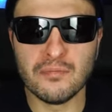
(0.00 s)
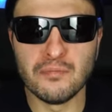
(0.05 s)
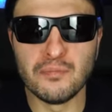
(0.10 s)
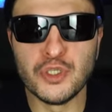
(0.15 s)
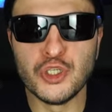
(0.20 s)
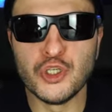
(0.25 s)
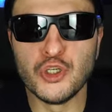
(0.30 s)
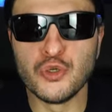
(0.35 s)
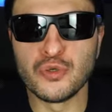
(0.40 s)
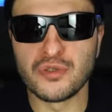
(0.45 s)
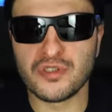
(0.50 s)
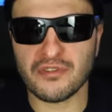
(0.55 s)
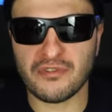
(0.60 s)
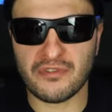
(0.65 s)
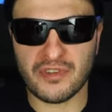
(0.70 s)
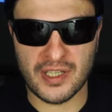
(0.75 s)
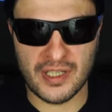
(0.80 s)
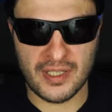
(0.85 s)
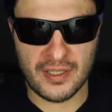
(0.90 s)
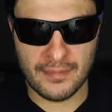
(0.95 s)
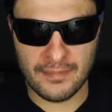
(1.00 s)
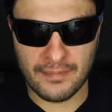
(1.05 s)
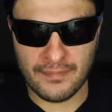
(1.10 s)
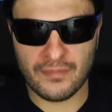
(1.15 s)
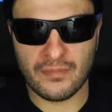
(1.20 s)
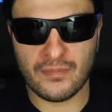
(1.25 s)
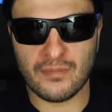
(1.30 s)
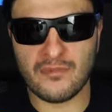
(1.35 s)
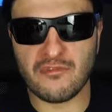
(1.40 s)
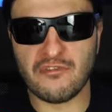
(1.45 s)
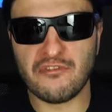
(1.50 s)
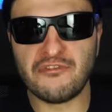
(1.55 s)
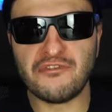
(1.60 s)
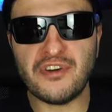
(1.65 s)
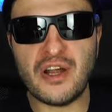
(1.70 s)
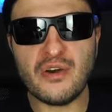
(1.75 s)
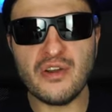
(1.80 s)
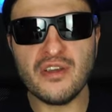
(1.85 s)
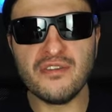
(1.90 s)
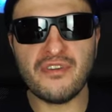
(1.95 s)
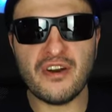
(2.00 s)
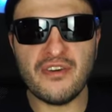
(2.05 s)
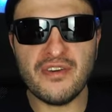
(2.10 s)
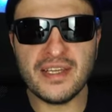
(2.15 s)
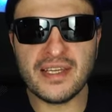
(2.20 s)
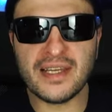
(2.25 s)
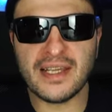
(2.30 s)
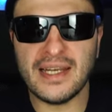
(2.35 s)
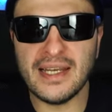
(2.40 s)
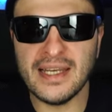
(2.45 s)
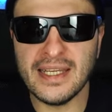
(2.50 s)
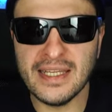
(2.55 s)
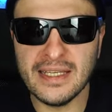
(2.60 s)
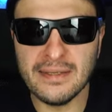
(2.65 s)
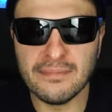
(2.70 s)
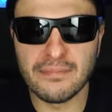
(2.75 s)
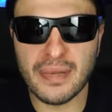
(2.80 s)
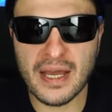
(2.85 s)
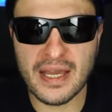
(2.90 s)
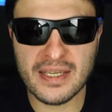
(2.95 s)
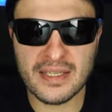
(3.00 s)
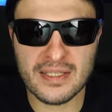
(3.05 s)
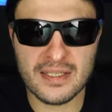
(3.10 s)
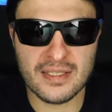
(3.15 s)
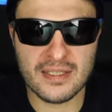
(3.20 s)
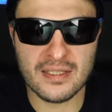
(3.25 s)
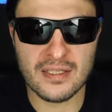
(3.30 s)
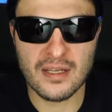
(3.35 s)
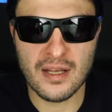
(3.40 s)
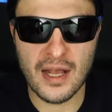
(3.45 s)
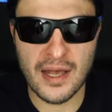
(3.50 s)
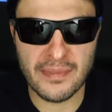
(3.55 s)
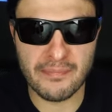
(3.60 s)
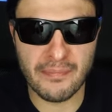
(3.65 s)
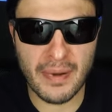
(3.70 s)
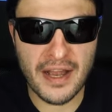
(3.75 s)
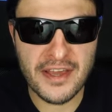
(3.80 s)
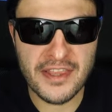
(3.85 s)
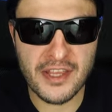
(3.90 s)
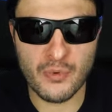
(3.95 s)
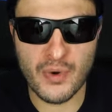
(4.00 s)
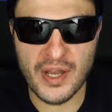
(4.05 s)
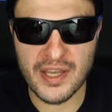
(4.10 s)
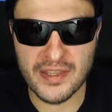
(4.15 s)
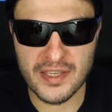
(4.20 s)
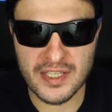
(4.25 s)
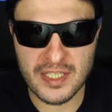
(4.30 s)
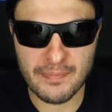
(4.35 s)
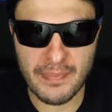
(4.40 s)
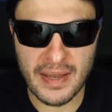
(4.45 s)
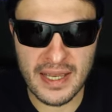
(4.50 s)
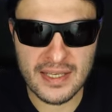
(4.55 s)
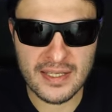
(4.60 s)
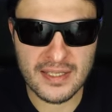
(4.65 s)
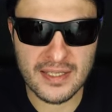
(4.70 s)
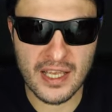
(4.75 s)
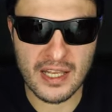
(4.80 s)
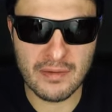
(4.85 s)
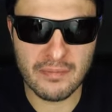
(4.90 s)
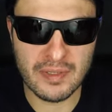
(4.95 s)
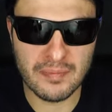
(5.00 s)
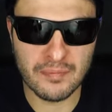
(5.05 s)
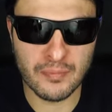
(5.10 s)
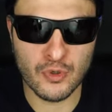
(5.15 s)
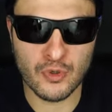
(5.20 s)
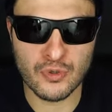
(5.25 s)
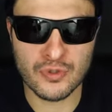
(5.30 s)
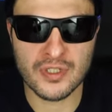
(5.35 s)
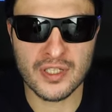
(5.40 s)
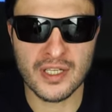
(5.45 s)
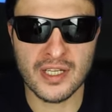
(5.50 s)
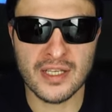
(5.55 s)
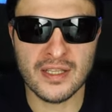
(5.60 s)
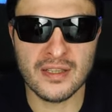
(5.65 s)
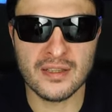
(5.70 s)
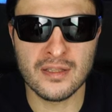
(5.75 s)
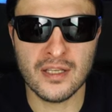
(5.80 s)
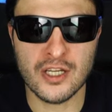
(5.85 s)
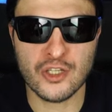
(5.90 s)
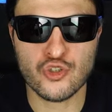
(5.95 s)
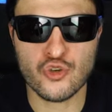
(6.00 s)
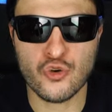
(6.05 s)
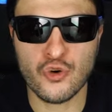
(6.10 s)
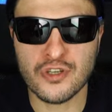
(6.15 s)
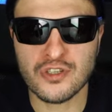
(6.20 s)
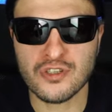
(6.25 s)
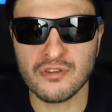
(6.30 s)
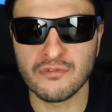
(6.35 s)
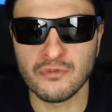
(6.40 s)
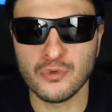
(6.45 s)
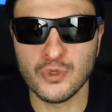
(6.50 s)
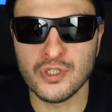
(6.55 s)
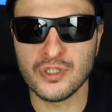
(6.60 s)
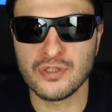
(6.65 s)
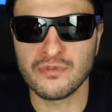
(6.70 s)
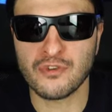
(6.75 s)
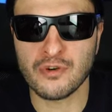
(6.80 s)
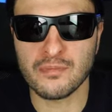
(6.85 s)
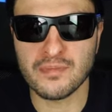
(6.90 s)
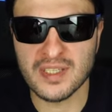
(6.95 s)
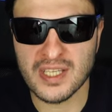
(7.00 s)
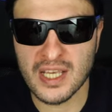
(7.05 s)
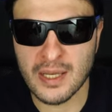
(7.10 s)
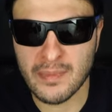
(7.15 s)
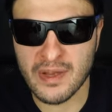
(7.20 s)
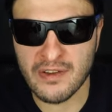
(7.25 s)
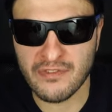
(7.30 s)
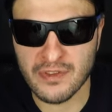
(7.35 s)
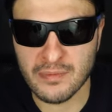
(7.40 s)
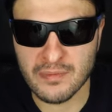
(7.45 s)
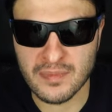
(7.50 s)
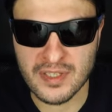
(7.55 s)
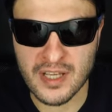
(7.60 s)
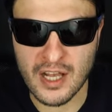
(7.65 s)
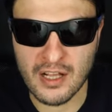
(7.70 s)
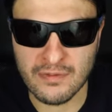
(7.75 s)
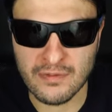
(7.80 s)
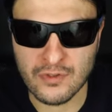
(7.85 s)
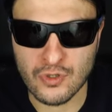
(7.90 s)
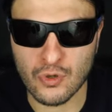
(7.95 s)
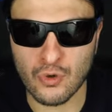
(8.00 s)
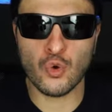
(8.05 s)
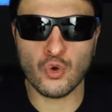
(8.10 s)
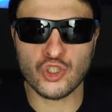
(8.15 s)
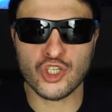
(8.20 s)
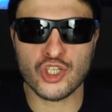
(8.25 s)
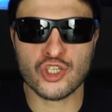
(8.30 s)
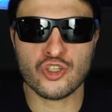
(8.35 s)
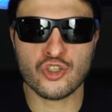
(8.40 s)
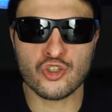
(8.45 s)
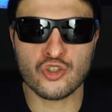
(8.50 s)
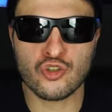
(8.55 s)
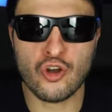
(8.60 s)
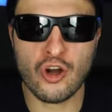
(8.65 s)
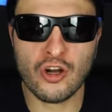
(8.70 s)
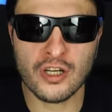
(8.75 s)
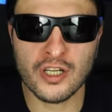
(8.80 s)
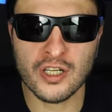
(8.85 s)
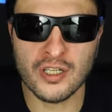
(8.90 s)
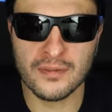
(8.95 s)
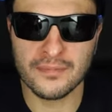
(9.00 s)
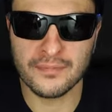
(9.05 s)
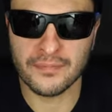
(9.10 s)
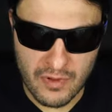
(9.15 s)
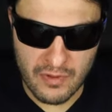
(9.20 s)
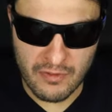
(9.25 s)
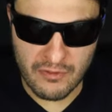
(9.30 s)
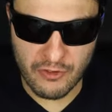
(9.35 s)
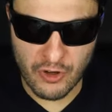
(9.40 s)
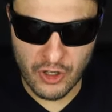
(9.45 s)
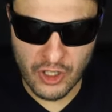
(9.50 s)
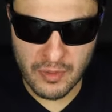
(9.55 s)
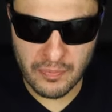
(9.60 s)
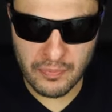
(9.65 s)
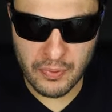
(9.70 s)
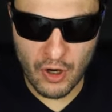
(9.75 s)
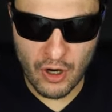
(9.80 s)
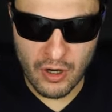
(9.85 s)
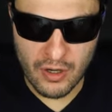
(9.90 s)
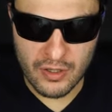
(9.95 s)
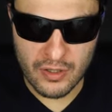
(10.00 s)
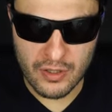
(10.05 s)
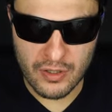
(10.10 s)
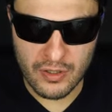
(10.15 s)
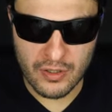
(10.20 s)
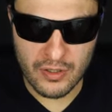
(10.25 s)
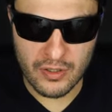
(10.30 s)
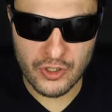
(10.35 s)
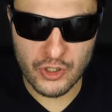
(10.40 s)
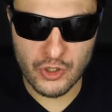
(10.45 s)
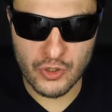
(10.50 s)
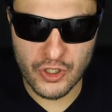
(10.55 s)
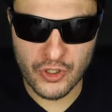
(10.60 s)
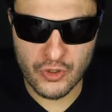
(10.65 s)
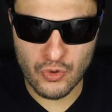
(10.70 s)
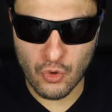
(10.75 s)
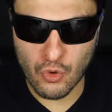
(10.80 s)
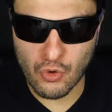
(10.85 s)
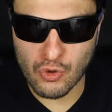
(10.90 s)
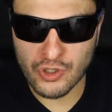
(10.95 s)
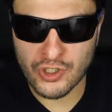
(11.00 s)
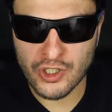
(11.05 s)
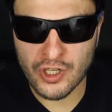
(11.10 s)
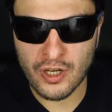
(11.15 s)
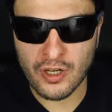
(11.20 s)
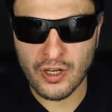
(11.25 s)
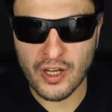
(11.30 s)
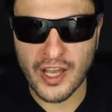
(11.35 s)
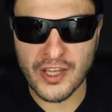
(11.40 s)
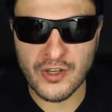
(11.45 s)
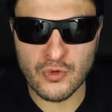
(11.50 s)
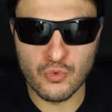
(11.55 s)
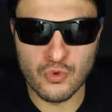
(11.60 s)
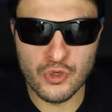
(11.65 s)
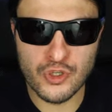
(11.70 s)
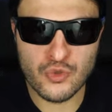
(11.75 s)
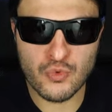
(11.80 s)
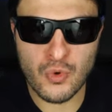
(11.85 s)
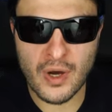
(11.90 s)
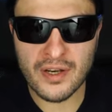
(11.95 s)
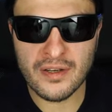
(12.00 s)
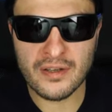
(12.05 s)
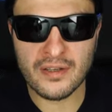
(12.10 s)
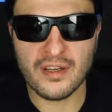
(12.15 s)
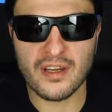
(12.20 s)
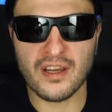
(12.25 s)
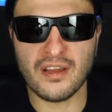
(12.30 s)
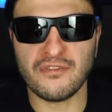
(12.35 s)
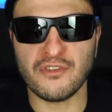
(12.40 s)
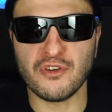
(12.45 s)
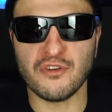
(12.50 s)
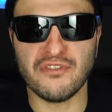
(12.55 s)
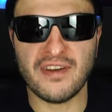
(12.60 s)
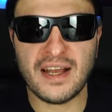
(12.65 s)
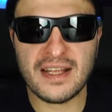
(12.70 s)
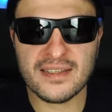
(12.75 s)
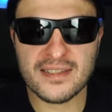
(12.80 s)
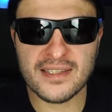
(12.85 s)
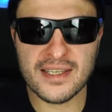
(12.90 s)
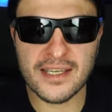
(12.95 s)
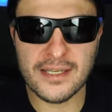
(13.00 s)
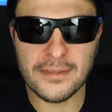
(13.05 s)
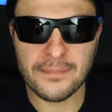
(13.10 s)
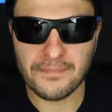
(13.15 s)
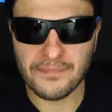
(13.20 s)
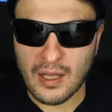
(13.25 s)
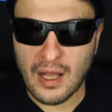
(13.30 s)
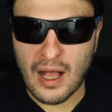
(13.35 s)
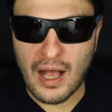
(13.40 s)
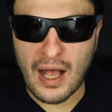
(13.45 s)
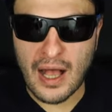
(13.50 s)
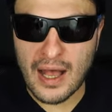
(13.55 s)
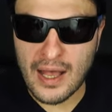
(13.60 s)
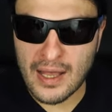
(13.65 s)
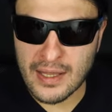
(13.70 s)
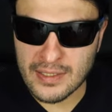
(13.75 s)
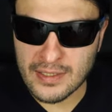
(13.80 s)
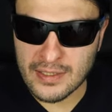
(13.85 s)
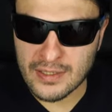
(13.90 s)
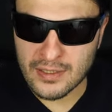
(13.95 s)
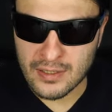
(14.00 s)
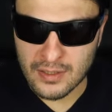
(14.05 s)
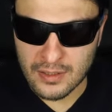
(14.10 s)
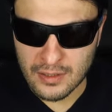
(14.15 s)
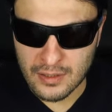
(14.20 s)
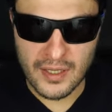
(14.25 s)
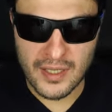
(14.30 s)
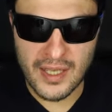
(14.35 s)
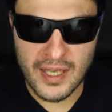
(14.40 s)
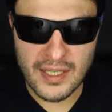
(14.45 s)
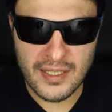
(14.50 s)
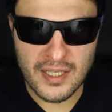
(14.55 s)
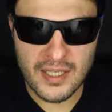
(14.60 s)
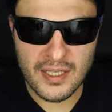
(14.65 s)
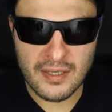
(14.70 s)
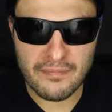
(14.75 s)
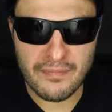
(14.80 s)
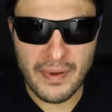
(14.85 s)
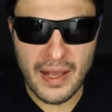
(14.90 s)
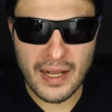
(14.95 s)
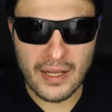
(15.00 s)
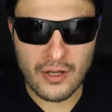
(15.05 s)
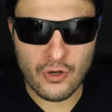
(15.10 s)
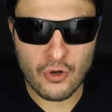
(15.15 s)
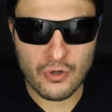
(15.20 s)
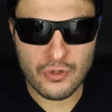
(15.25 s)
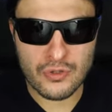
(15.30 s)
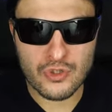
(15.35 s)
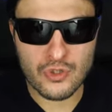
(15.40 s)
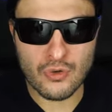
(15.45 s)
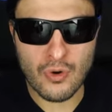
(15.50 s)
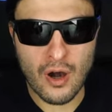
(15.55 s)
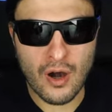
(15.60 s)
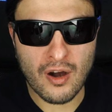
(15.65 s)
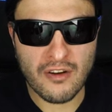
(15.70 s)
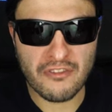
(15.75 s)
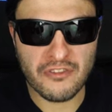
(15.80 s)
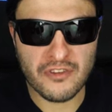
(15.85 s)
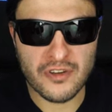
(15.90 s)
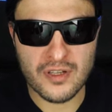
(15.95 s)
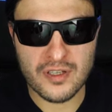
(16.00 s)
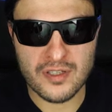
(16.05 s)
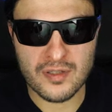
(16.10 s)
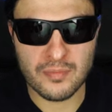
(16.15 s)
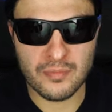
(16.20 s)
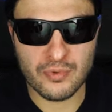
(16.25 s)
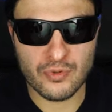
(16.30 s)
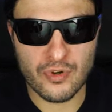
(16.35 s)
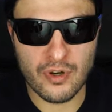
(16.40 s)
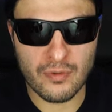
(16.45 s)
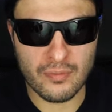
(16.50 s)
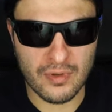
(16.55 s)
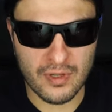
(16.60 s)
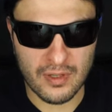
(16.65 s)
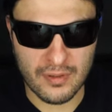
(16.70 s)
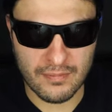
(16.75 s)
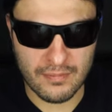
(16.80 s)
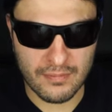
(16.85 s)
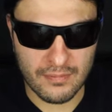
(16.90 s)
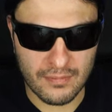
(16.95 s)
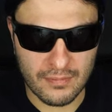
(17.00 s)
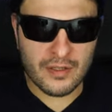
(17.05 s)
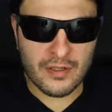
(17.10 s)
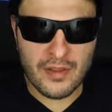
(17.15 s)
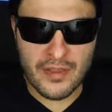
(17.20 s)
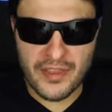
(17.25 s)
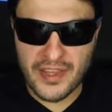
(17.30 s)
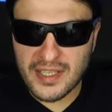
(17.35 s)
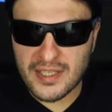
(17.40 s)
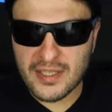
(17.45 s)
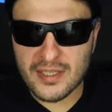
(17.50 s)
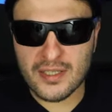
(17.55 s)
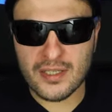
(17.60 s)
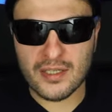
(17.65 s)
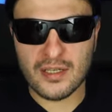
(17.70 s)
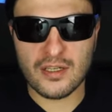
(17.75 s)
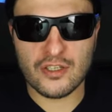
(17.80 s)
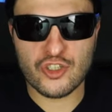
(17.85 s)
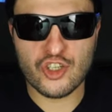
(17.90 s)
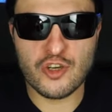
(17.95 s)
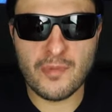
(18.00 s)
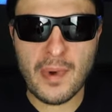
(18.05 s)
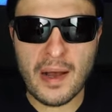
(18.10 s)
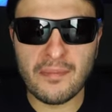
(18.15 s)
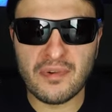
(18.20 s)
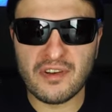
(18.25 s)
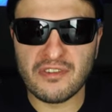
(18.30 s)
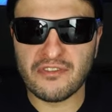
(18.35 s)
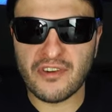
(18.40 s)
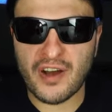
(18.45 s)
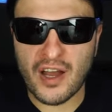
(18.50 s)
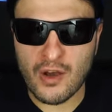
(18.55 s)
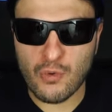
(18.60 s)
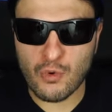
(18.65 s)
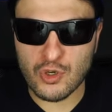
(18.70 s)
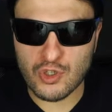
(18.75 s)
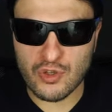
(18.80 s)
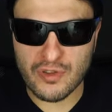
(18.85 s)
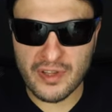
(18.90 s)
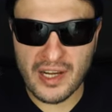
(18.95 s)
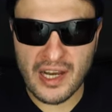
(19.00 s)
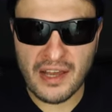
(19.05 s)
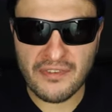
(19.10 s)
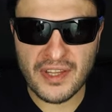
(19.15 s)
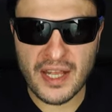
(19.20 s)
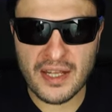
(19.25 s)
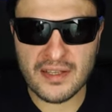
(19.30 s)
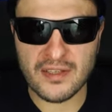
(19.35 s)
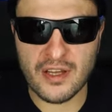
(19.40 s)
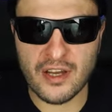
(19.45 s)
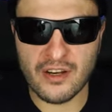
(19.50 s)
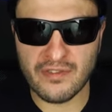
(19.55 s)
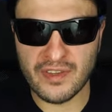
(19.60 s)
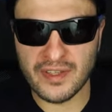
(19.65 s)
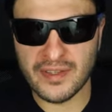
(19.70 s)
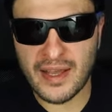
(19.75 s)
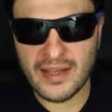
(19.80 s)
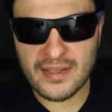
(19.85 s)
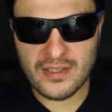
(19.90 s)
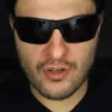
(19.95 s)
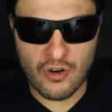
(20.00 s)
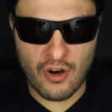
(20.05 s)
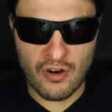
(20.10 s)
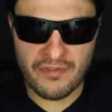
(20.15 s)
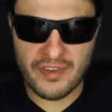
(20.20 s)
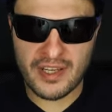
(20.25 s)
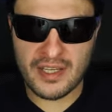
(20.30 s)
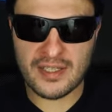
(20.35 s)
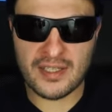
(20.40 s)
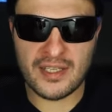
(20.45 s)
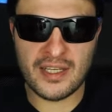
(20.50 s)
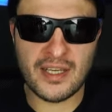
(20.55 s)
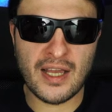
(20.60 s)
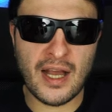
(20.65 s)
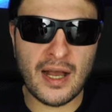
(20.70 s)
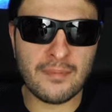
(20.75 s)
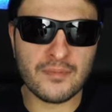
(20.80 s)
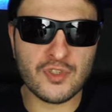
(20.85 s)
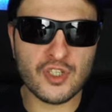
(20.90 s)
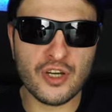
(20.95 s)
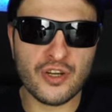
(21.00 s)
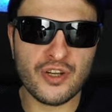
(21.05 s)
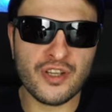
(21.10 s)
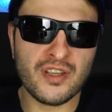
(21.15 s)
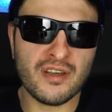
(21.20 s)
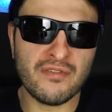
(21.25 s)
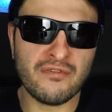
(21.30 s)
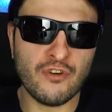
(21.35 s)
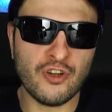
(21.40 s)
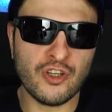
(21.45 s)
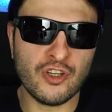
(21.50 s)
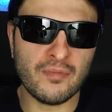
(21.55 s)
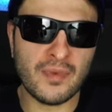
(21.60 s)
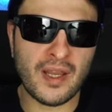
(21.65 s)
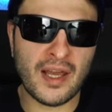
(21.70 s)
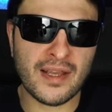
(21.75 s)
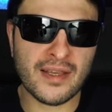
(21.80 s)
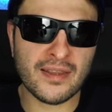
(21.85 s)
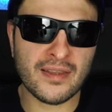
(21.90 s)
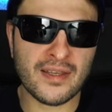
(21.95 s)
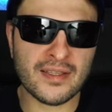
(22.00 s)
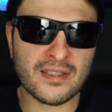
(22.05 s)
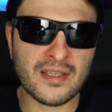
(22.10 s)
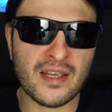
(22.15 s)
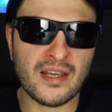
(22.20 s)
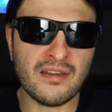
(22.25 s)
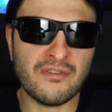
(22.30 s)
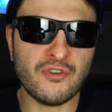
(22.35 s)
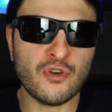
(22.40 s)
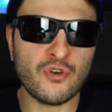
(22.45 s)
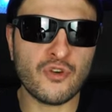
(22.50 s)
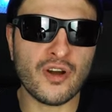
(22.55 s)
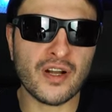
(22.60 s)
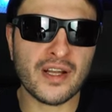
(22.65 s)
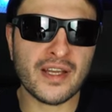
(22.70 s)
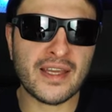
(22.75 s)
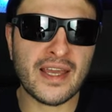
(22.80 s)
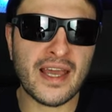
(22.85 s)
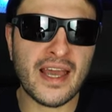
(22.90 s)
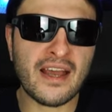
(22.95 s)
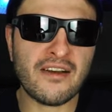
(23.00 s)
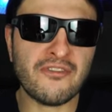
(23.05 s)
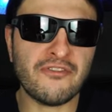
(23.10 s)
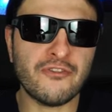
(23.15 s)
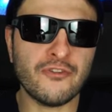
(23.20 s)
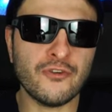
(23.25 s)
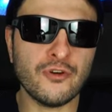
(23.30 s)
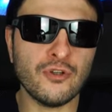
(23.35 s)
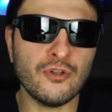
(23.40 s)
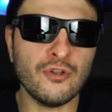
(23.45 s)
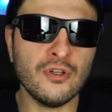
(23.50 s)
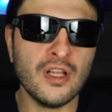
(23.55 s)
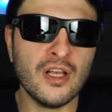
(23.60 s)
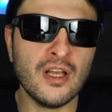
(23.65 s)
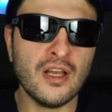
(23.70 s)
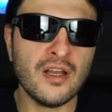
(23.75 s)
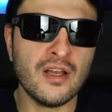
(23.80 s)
beautifully. Very, very clean base. And by the way, this base can be bought in a choice of woods from ZMF themselves or just stock. Volume pot, you can order a wood one if you fancy. And getting back onto our first problem. This tube amplifier was on the left-hand side of the desk. Obviously, I'm turning the volume like this. And if you're not careful,